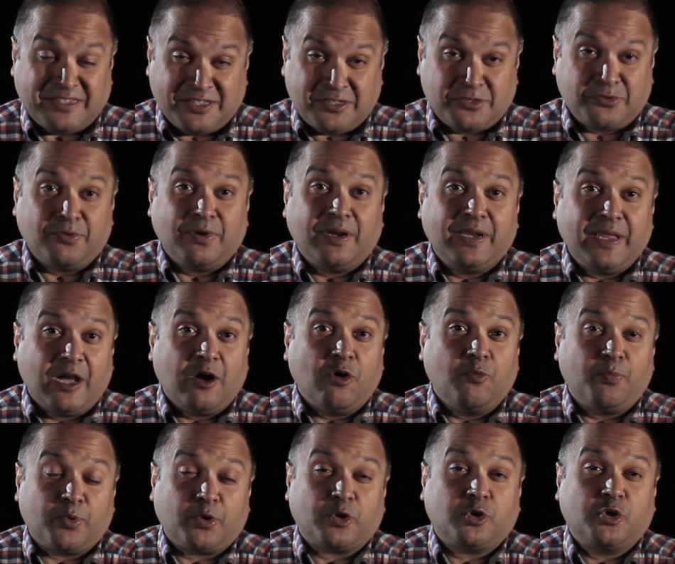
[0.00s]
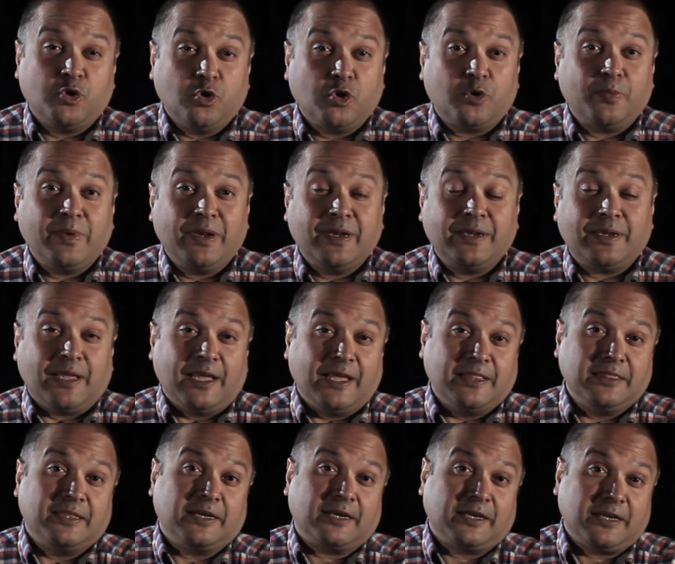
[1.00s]
this really how procurement
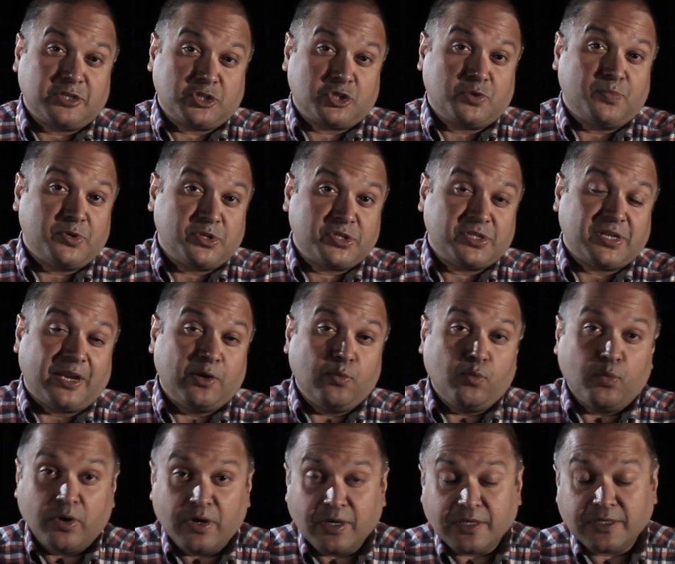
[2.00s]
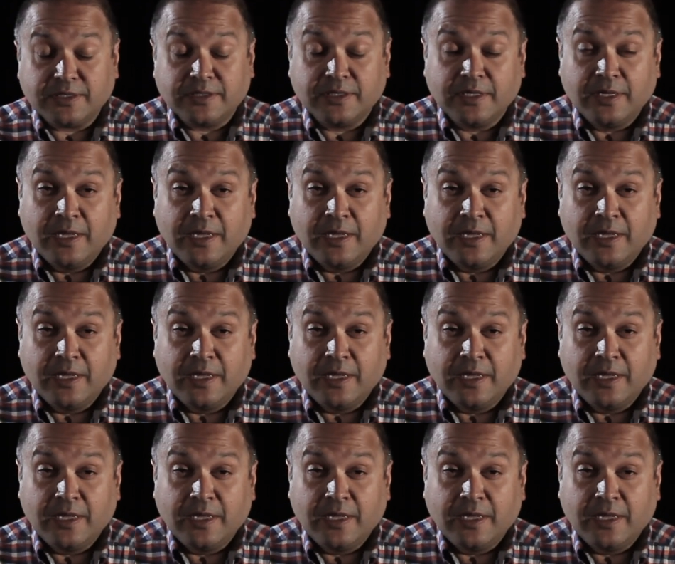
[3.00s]
and the customer side works?